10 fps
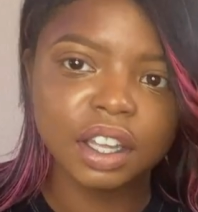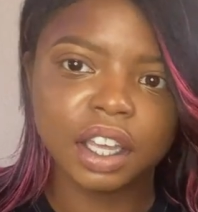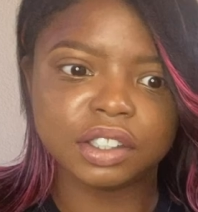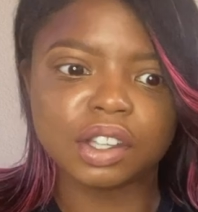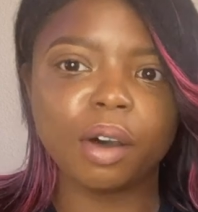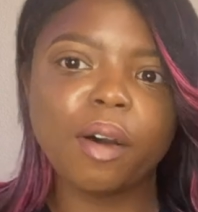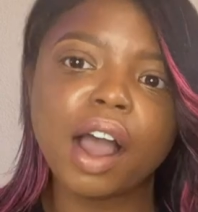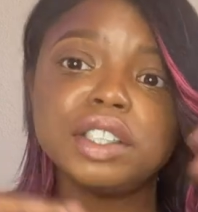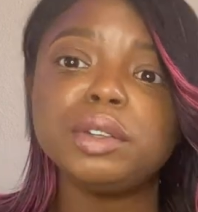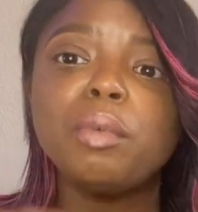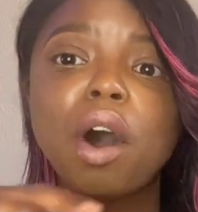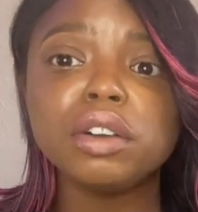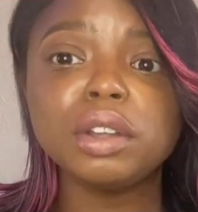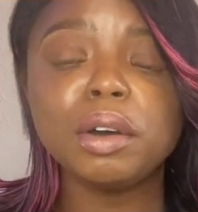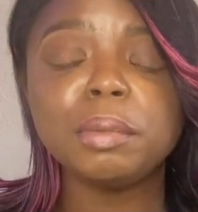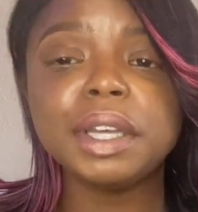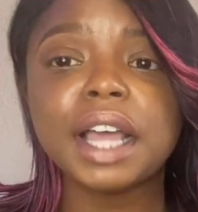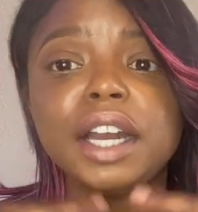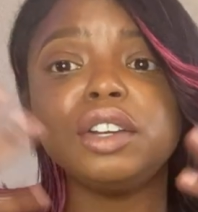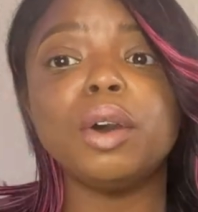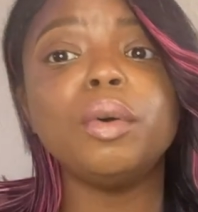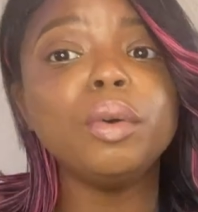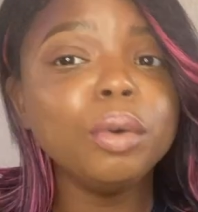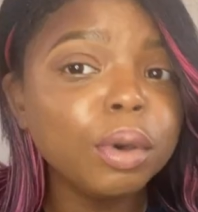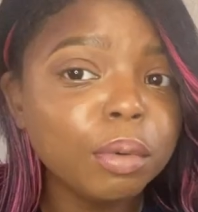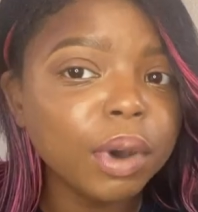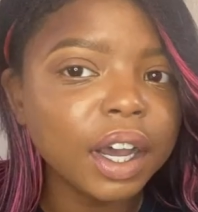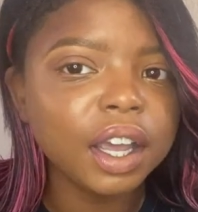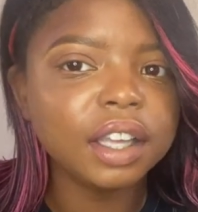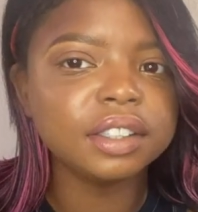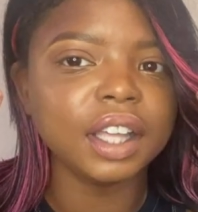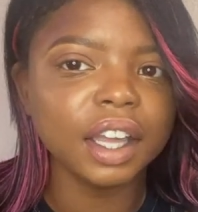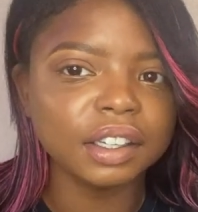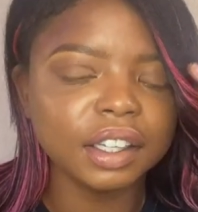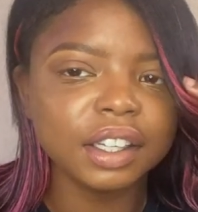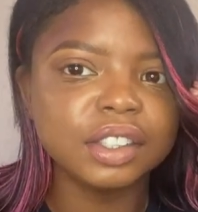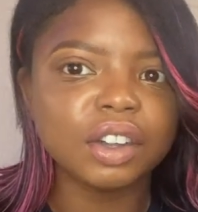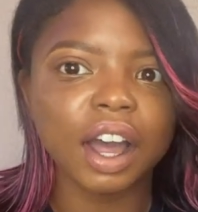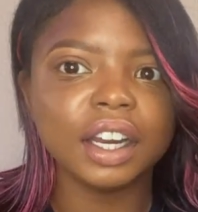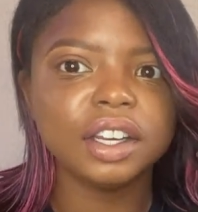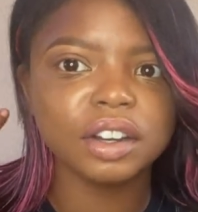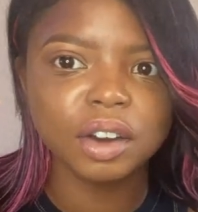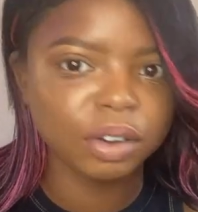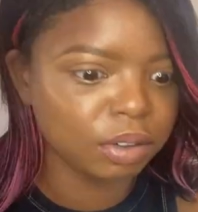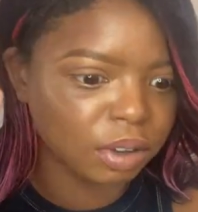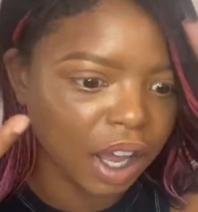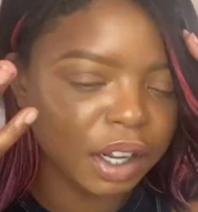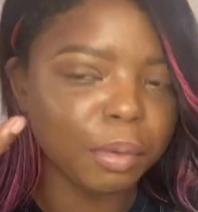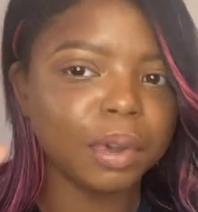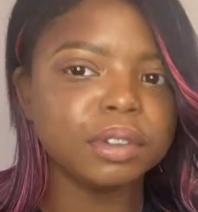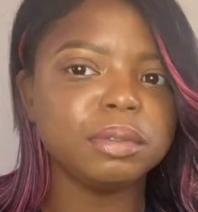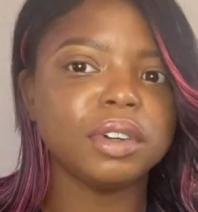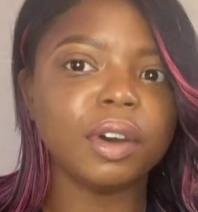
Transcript: And so I just walked home because I didn't know who it was technically. So I didn't want them to know